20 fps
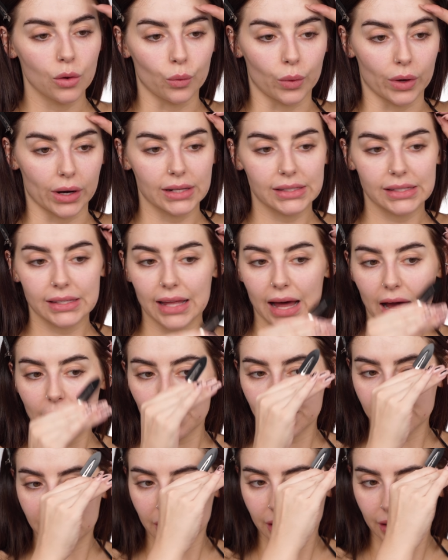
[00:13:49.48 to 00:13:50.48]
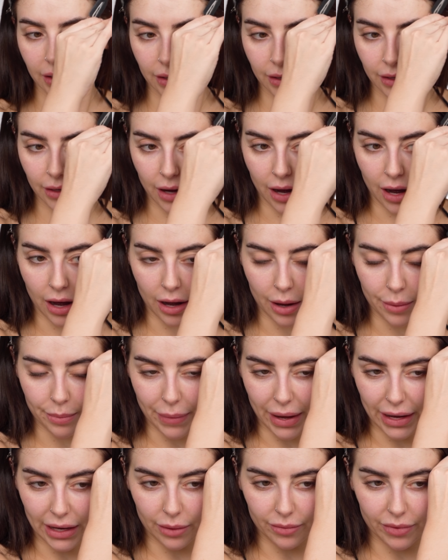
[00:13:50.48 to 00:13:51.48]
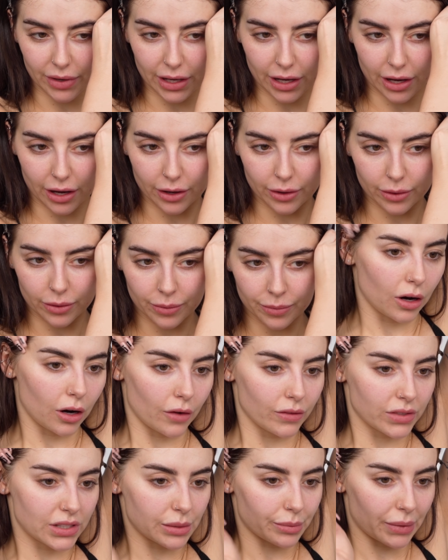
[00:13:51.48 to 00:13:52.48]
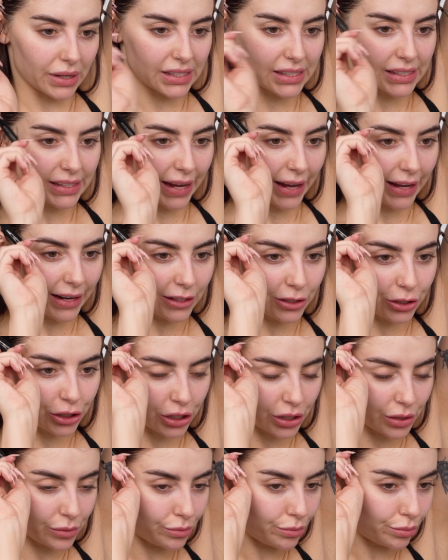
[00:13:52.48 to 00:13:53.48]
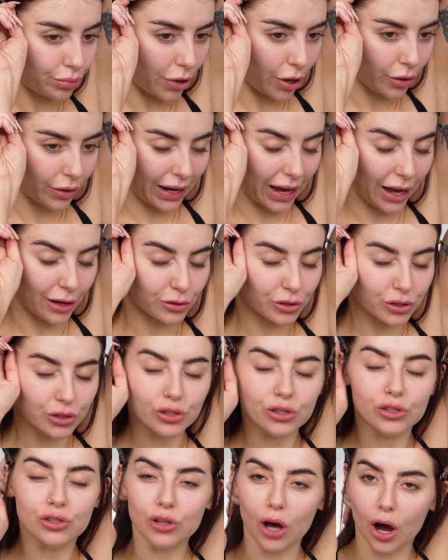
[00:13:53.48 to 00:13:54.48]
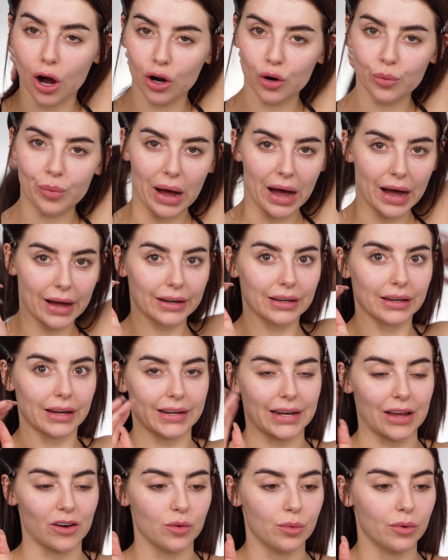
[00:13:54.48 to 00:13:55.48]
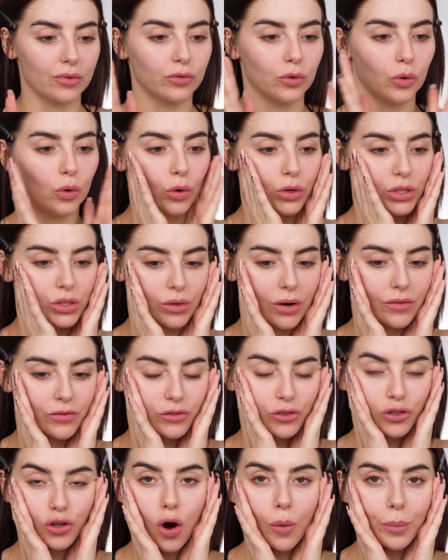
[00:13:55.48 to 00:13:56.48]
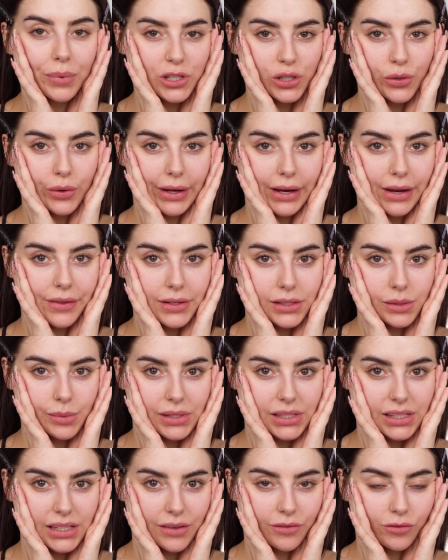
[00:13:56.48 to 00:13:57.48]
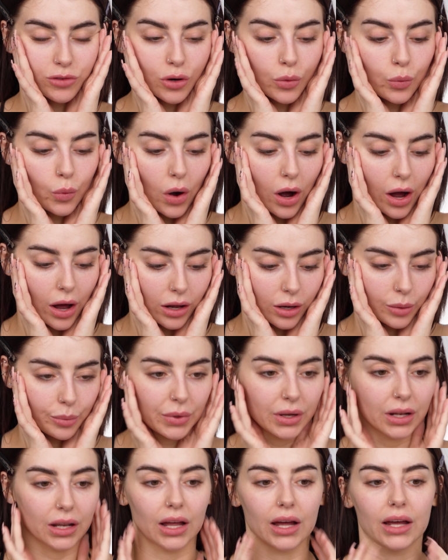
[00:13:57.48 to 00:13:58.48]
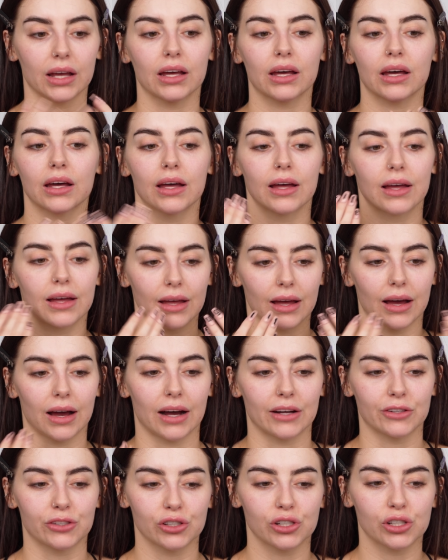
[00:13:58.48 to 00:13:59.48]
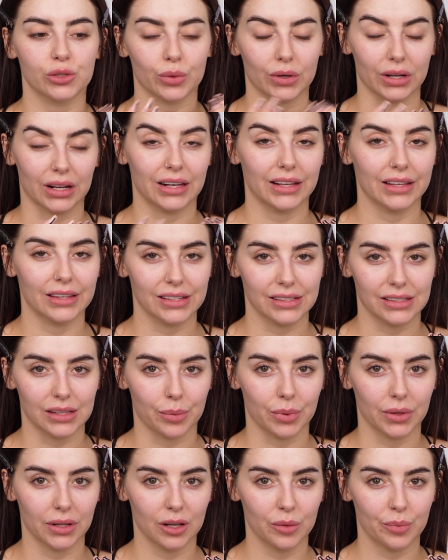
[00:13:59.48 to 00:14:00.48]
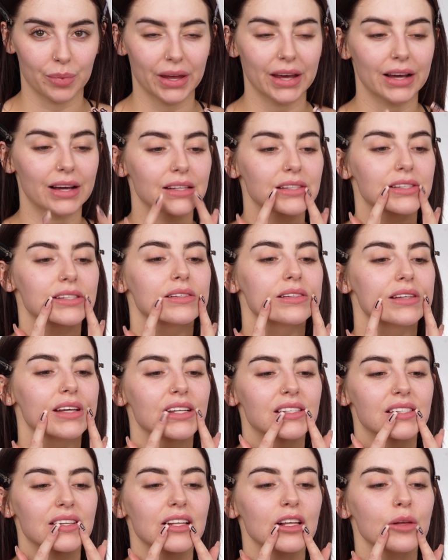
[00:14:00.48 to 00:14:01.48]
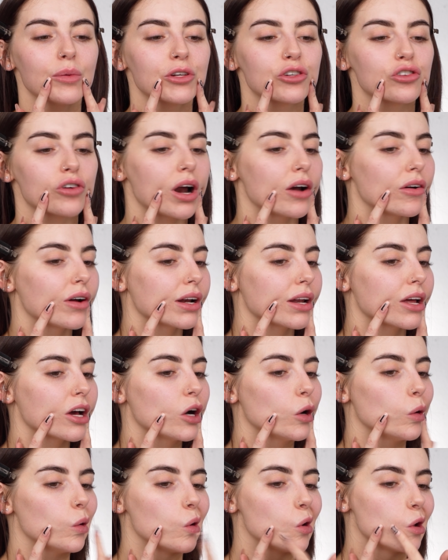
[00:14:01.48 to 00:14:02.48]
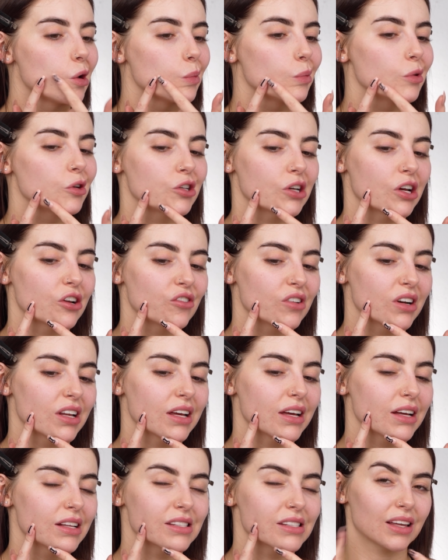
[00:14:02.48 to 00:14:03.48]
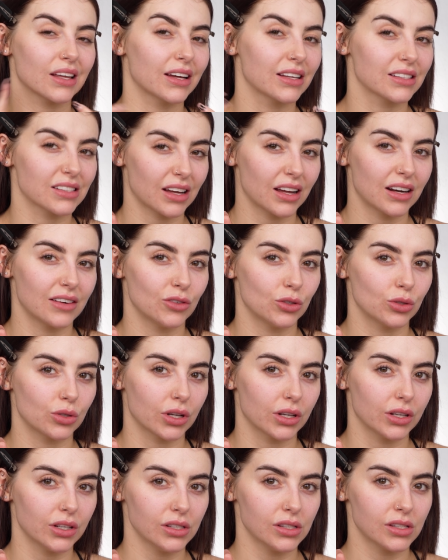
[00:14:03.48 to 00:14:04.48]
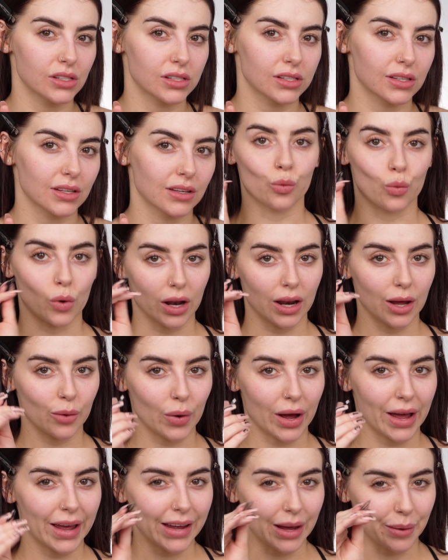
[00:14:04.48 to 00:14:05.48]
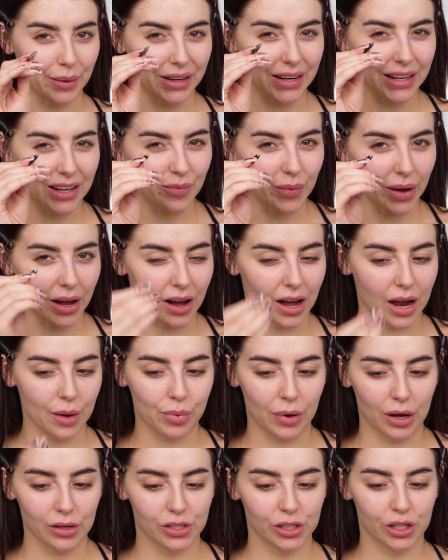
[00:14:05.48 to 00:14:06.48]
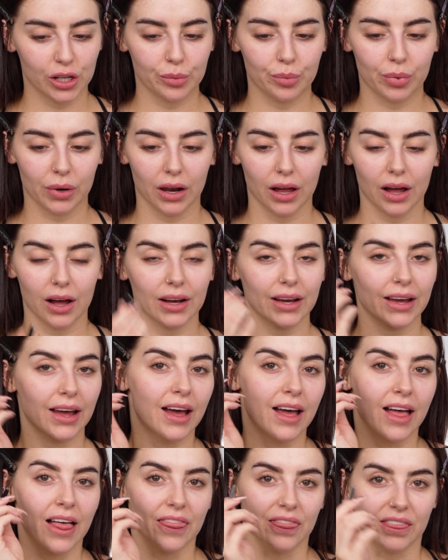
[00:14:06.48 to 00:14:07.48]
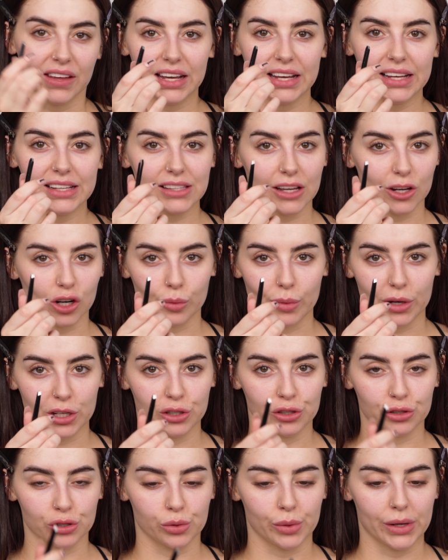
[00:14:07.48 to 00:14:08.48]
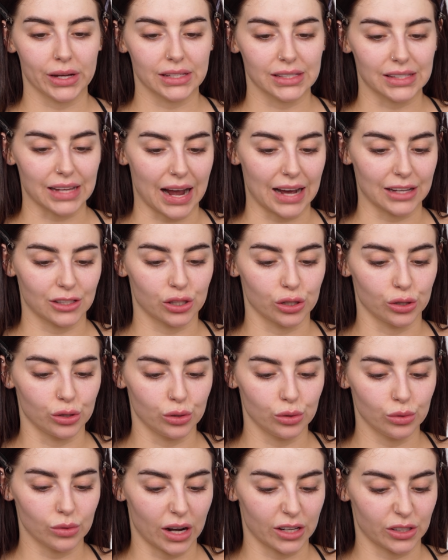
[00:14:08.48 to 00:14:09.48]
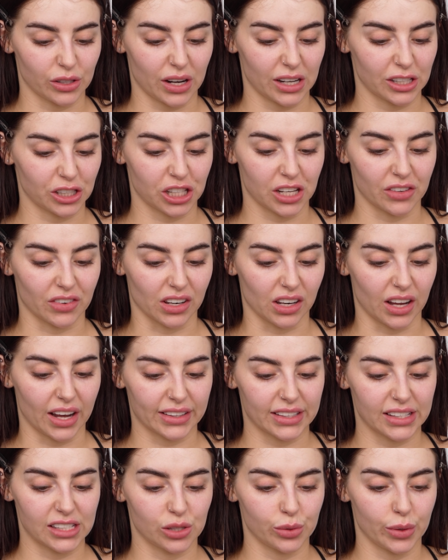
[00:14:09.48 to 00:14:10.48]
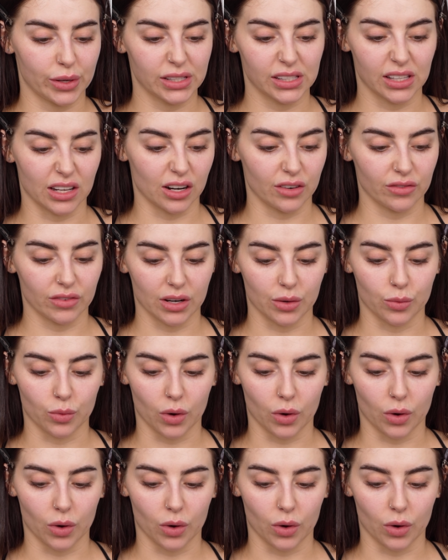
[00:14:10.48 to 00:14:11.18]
when I did that Amazon uh, makeup video, obviously my skin just broke out so bad like never before. So I've not been doing anything to my skin for a while, but like I do just want to clear things up a little bit because it's a little bit dry right now. But generally, like, it's kind of all good. While I wait, I'm gonna give my eyebrows a good pluck. These are not my usual tweezers at all. I don't actually even like these tweezers, they don't really